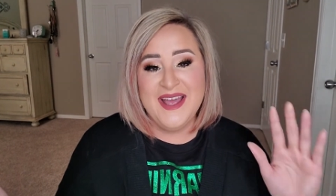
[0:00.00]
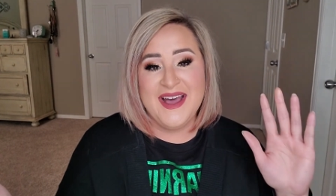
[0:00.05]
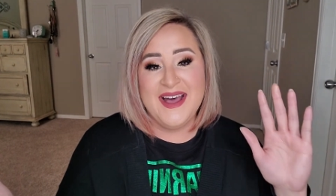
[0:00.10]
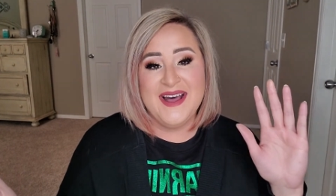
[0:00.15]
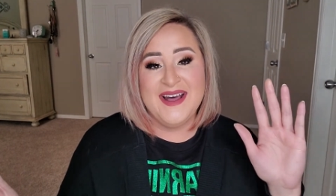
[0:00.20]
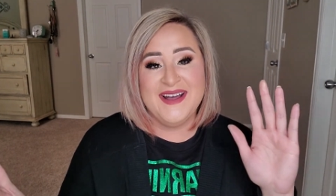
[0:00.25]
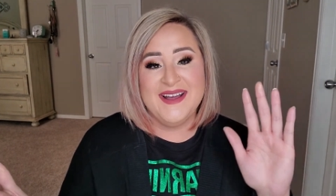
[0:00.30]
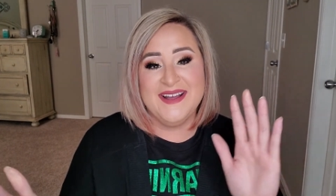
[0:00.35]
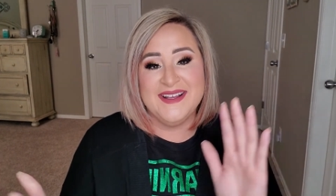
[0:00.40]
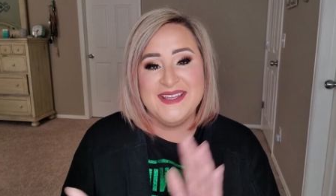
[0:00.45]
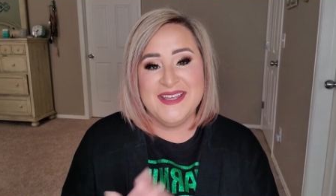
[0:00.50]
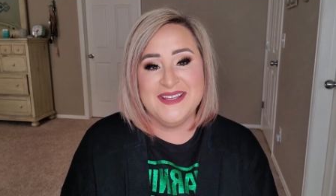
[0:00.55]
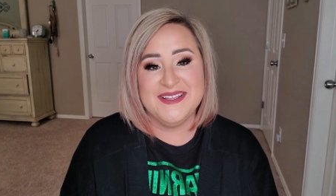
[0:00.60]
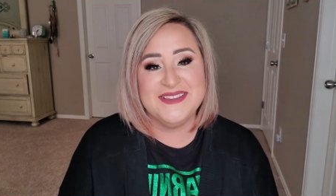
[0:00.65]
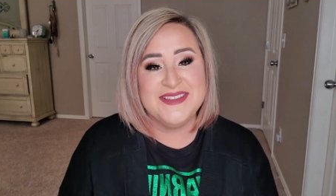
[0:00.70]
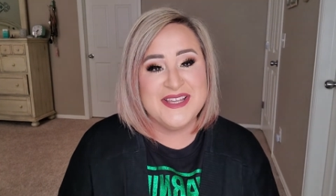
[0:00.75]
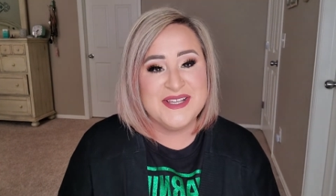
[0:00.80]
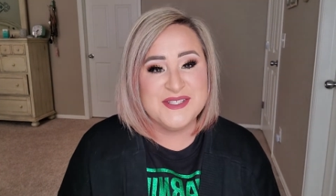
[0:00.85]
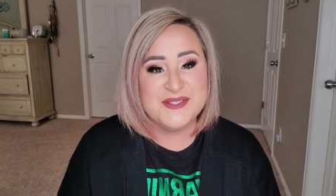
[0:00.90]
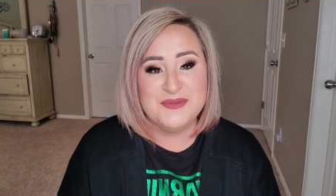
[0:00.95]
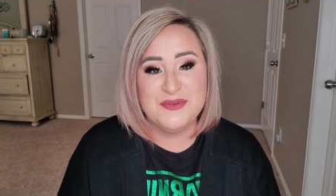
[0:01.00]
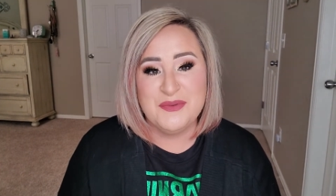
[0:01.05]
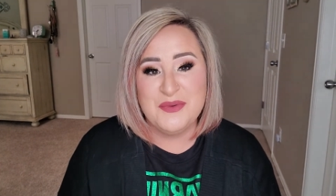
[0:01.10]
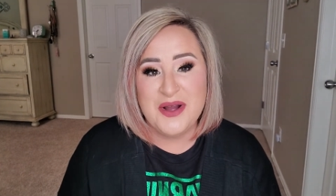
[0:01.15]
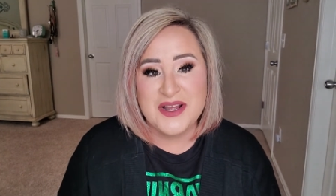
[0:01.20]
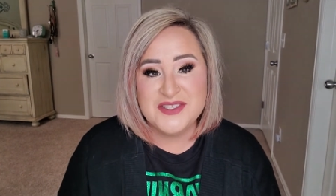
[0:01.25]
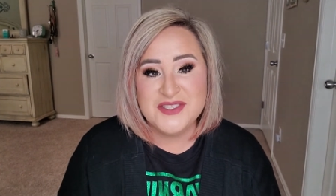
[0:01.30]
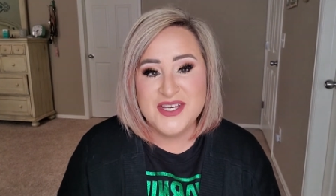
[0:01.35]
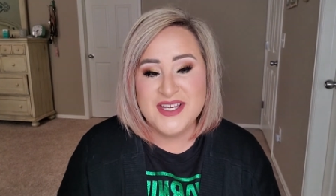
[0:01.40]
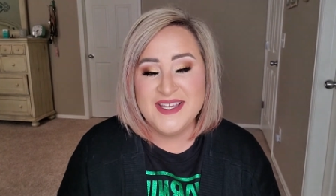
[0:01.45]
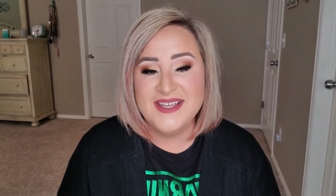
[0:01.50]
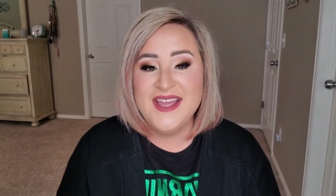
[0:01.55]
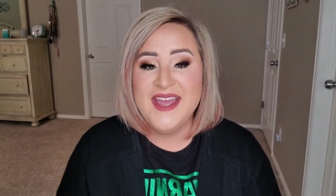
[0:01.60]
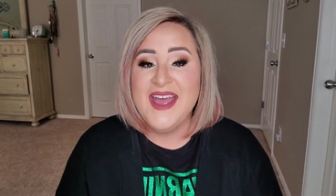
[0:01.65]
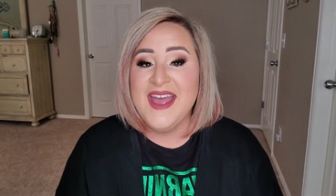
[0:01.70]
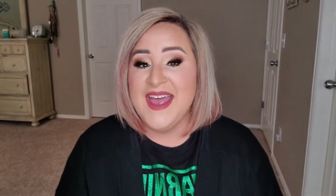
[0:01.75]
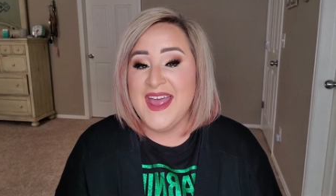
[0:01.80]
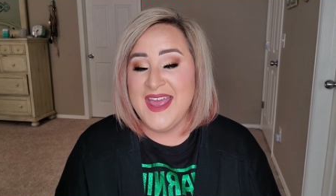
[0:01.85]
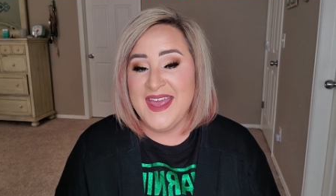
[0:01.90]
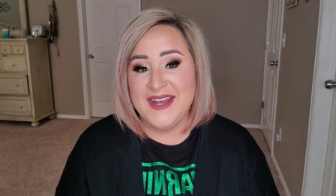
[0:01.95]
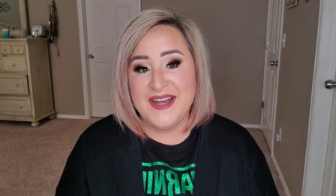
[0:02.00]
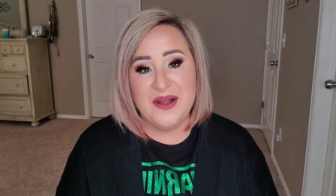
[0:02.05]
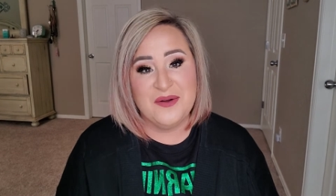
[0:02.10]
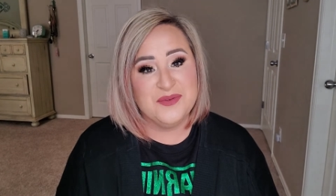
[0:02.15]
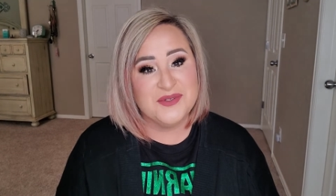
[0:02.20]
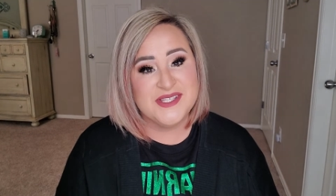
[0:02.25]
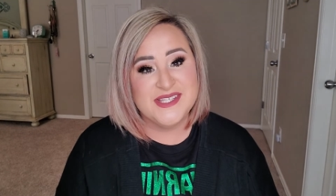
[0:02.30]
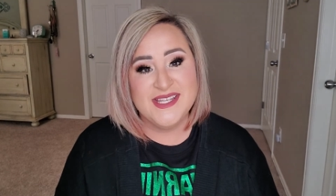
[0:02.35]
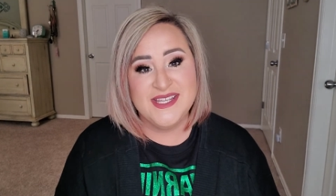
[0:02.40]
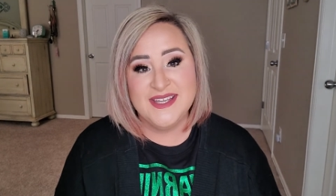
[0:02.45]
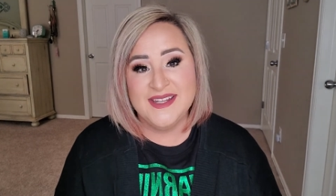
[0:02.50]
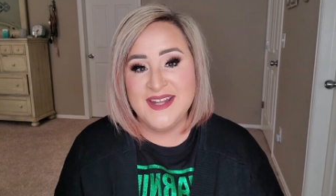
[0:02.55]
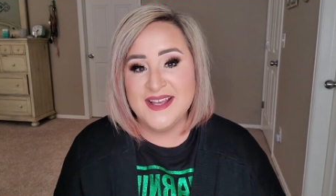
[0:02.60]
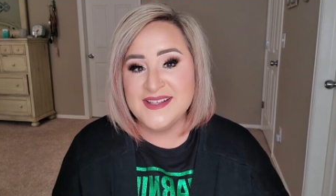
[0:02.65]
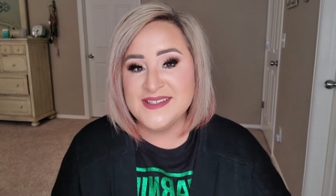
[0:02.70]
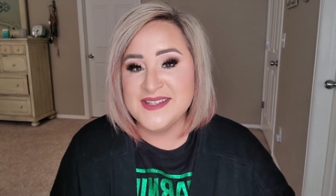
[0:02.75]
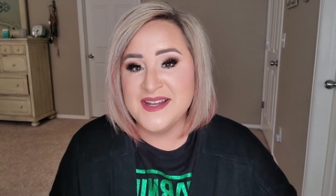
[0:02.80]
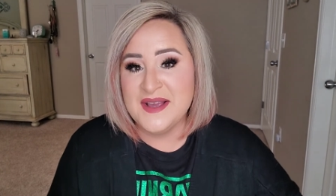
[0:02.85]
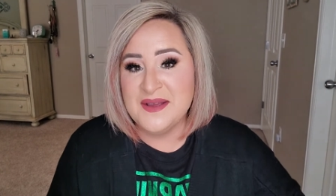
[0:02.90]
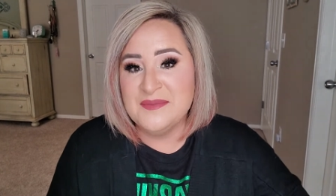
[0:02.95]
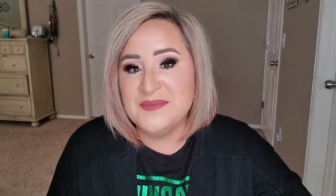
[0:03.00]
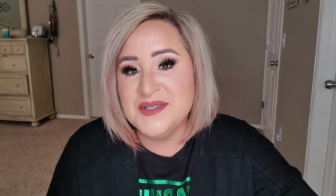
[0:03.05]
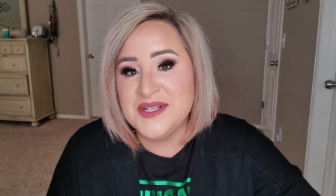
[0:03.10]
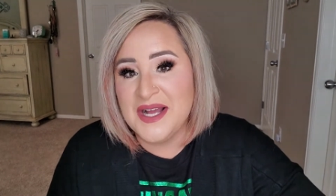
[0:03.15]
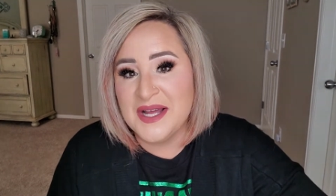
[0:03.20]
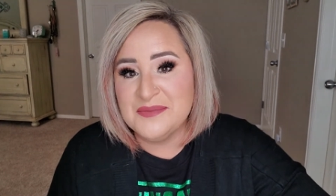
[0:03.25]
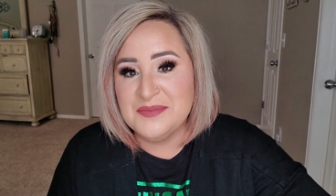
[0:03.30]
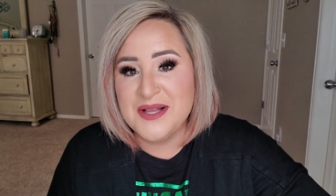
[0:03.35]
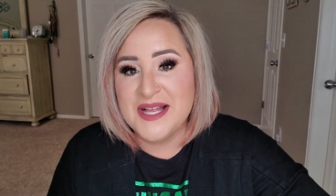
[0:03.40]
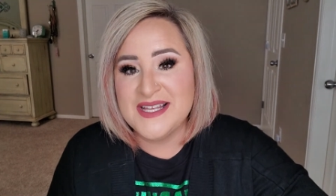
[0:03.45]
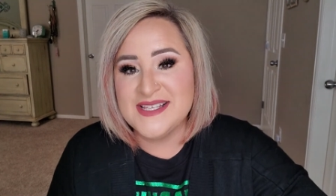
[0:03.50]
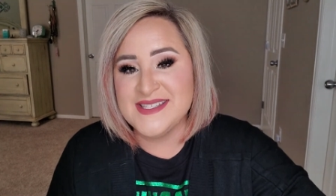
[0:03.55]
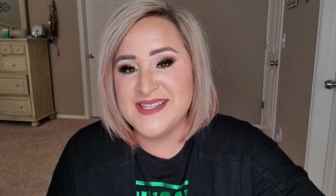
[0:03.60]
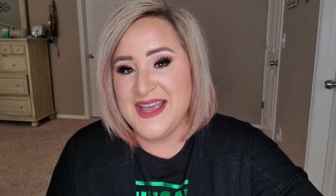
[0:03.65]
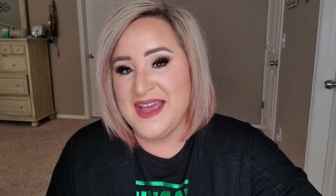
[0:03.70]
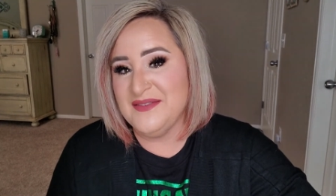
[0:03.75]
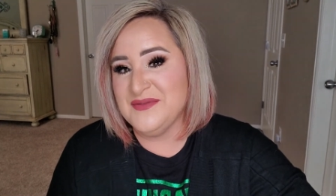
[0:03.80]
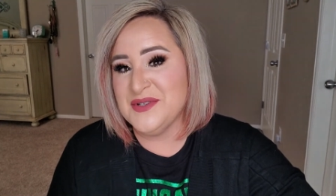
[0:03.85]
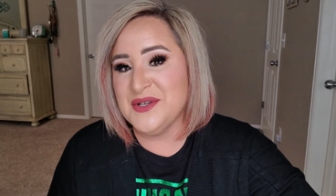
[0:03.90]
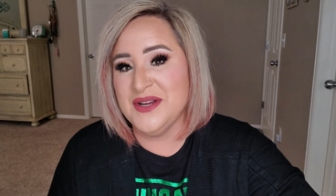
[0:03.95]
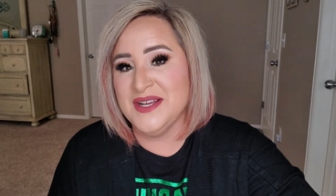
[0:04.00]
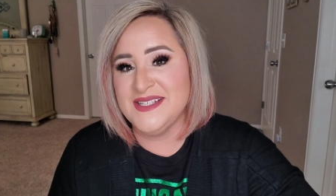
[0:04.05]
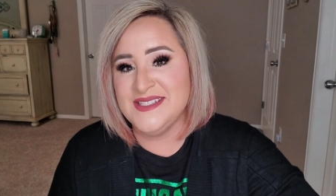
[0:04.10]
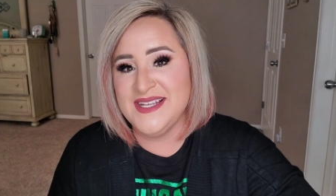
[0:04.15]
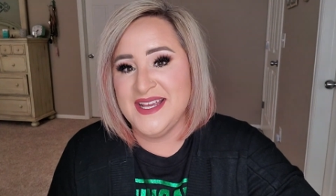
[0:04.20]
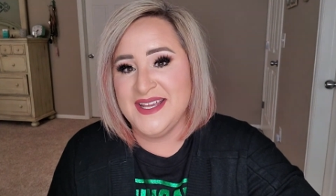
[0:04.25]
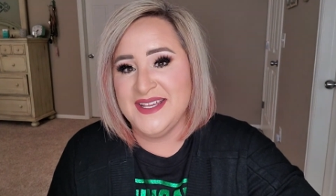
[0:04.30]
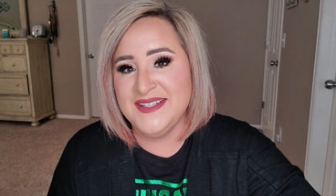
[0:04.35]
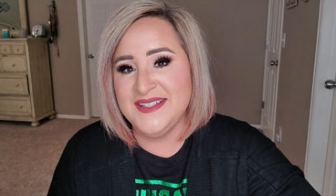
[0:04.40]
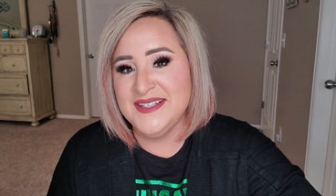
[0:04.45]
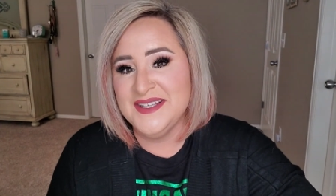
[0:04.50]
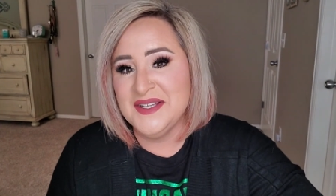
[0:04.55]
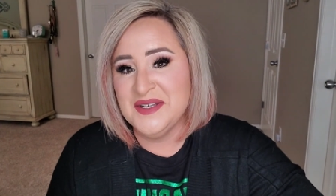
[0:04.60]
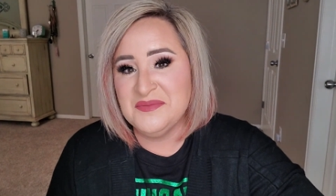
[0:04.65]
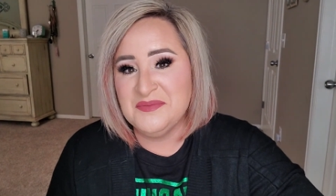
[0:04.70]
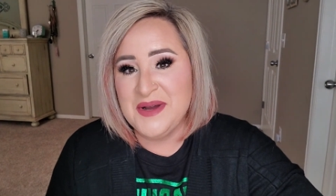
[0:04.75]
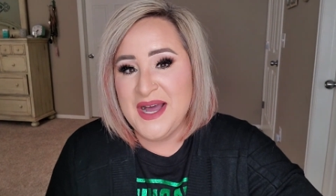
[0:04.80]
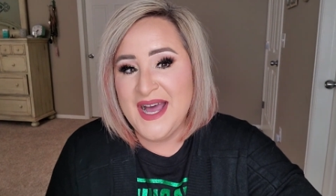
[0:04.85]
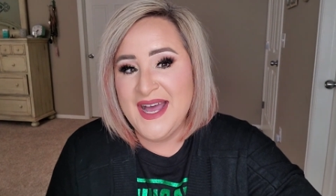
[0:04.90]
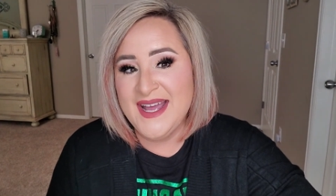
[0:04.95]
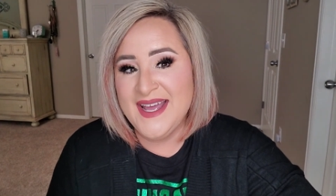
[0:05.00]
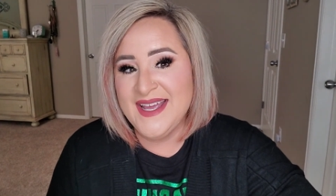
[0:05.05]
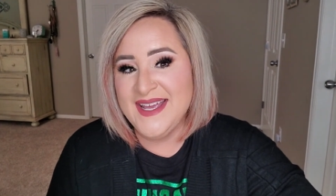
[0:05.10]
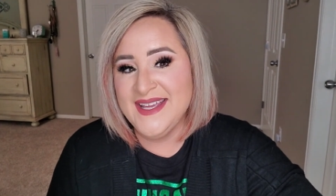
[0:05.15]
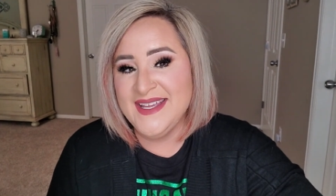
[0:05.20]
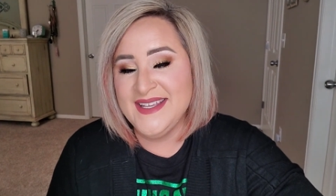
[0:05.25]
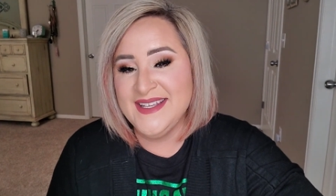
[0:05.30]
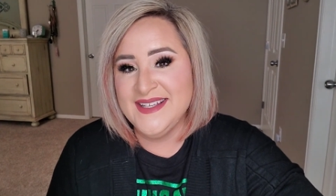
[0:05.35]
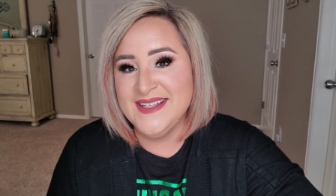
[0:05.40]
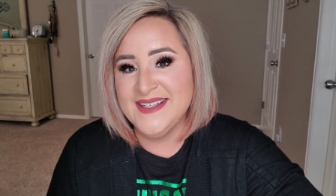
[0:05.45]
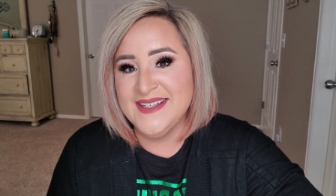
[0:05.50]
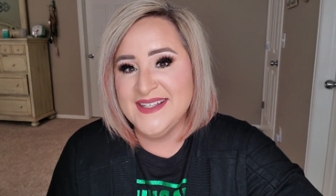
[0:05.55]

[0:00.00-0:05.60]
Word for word: Uh, again, thanks for watching and I will see you next time. God bless. Have a great day. Bye.